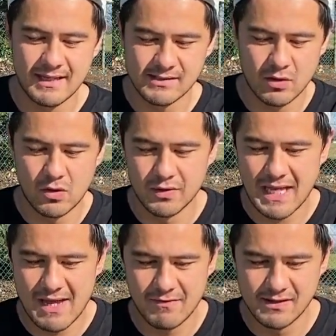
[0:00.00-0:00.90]
It's all
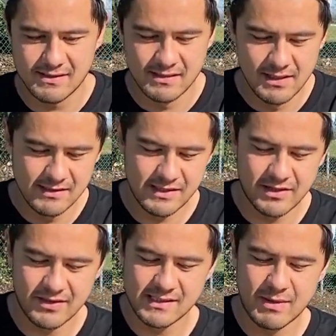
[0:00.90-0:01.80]
canvas. So you
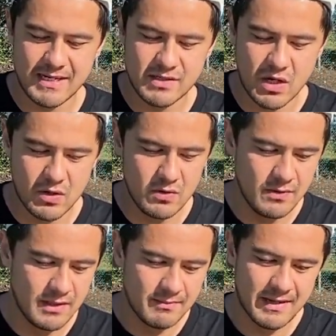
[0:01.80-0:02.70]
got the suede toe,
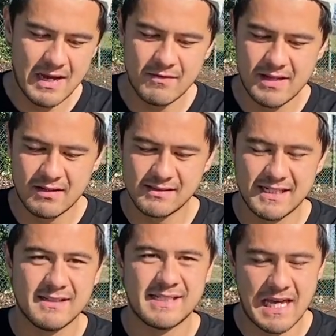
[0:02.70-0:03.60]
but everything else
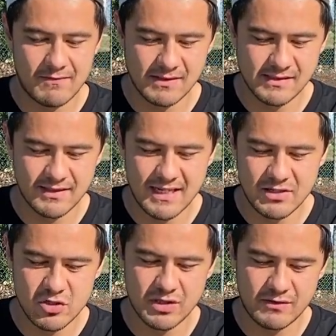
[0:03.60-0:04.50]
here is canvas. So that
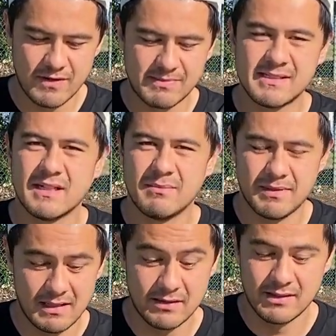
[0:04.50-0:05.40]
usually rips
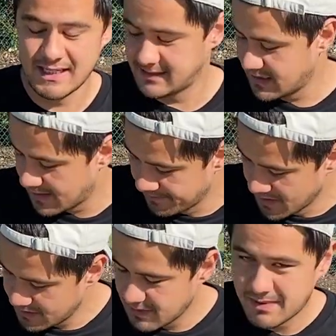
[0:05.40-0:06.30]
a little easier
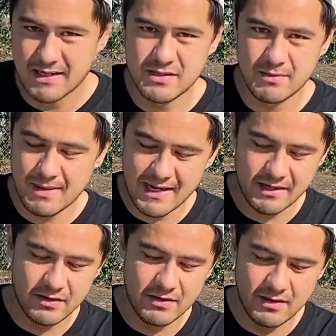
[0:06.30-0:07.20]
compared to the
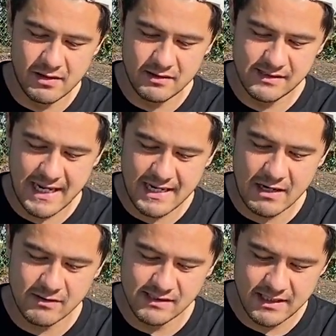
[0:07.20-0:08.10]
padding on the Skate
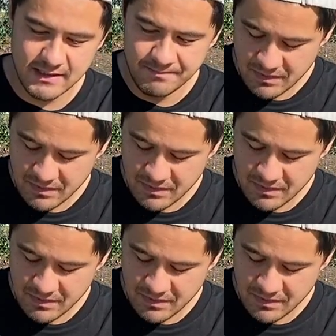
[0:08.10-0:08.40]
Errors here.